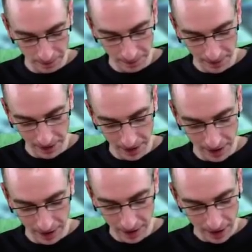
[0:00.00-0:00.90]
you get
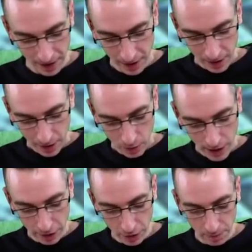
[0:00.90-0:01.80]
when
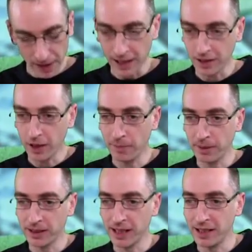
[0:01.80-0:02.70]
you're up in that high
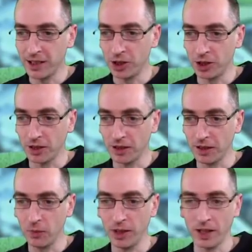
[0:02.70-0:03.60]
percentage
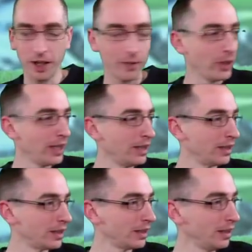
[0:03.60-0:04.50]
with high
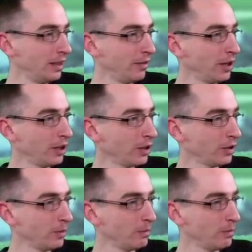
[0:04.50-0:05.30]
winds, you've only got to